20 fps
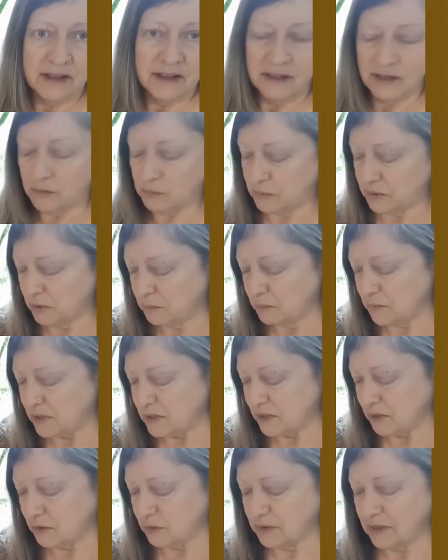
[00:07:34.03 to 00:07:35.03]
It wouldn't be
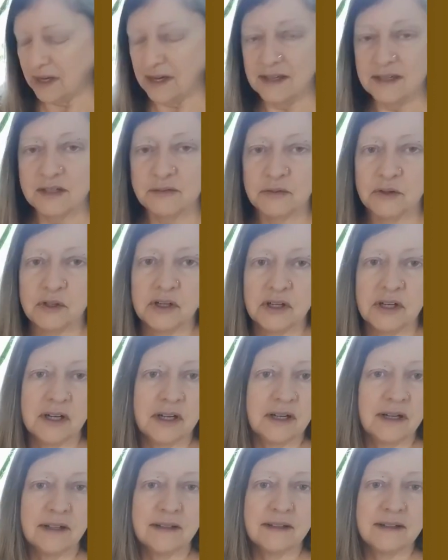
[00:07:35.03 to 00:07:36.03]
so nice for,
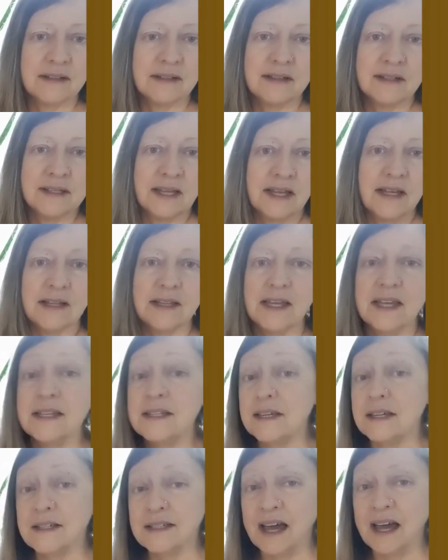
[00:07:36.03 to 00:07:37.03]
let's say, a
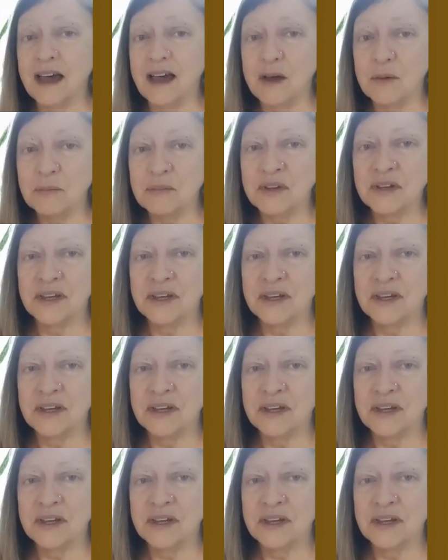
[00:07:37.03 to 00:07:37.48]
lacy top.